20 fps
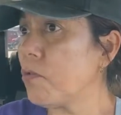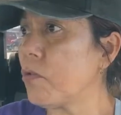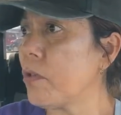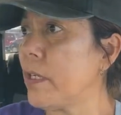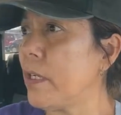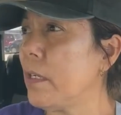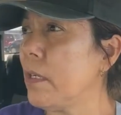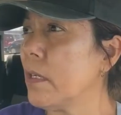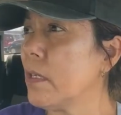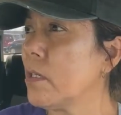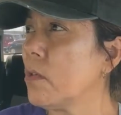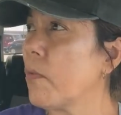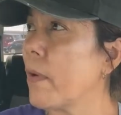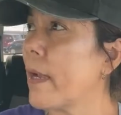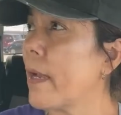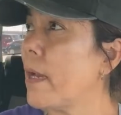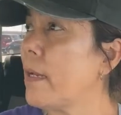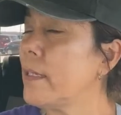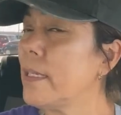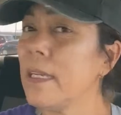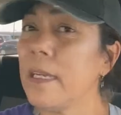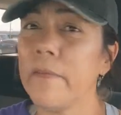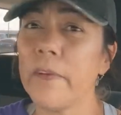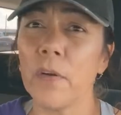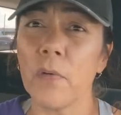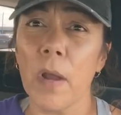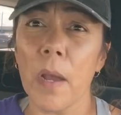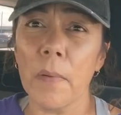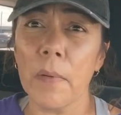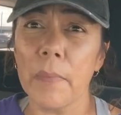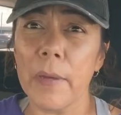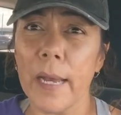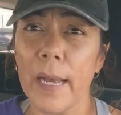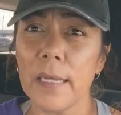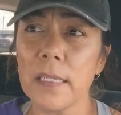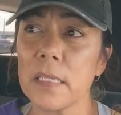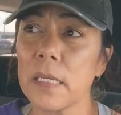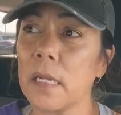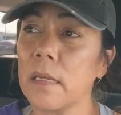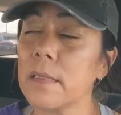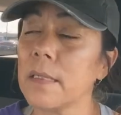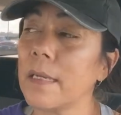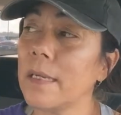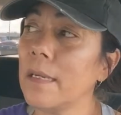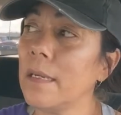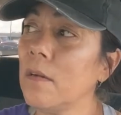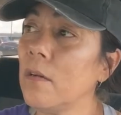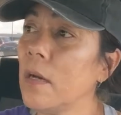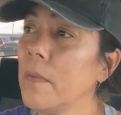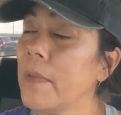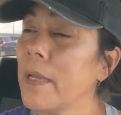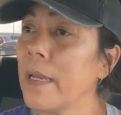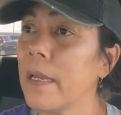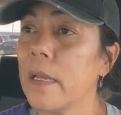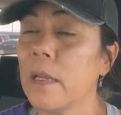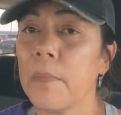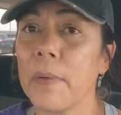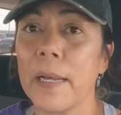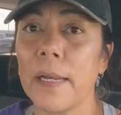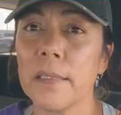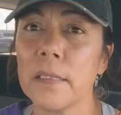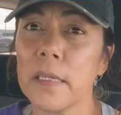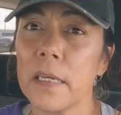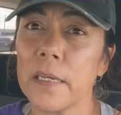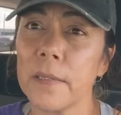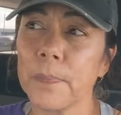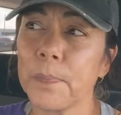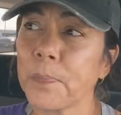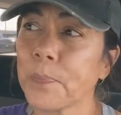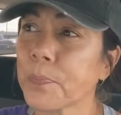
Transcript: Tree, looked around, didn't even grab a basket. I was like, you know, I'm not getting a basket.